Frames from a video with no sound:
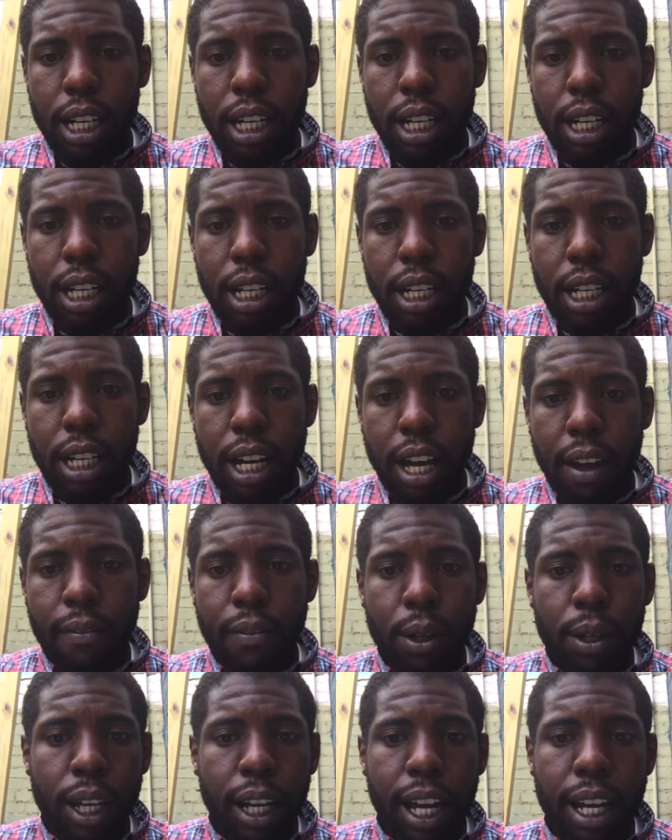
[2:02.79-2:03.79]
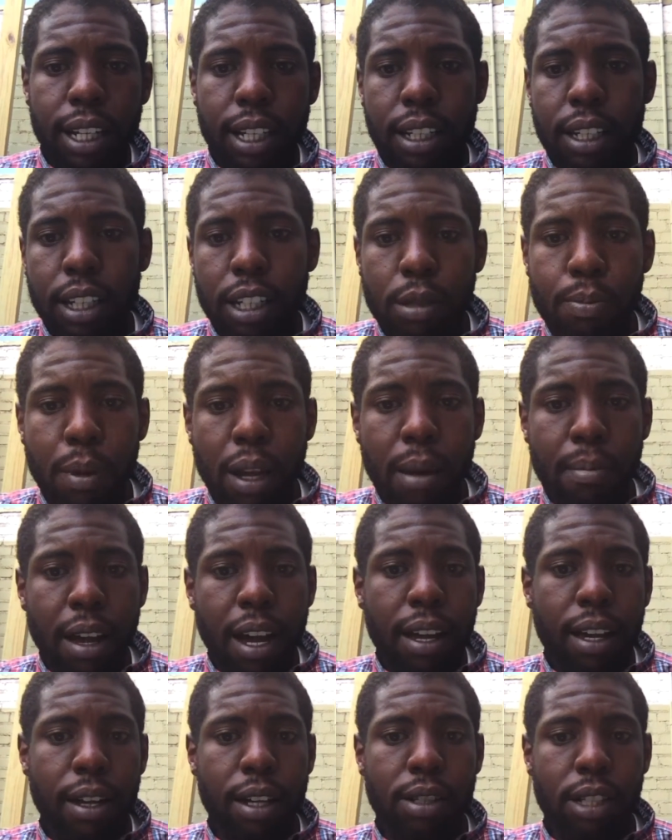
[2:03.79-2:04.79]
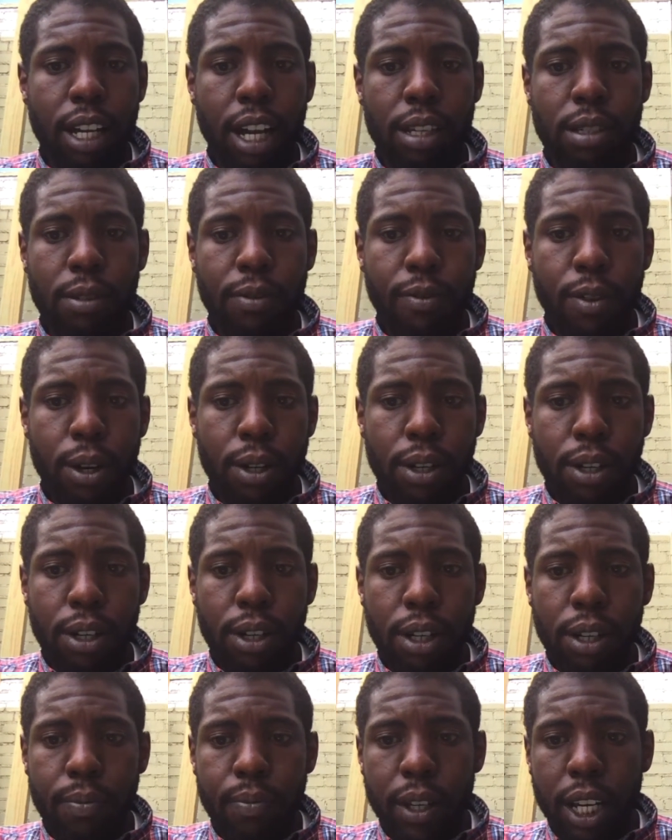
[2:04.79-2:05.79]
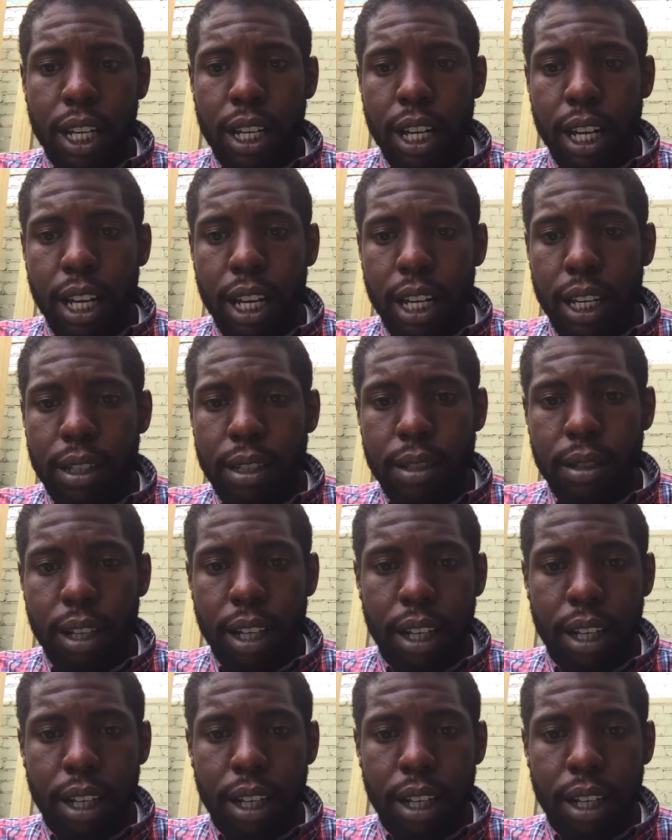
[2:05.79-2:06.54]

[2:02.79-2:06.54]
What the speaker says: I felt like I needed to expand my education further, and I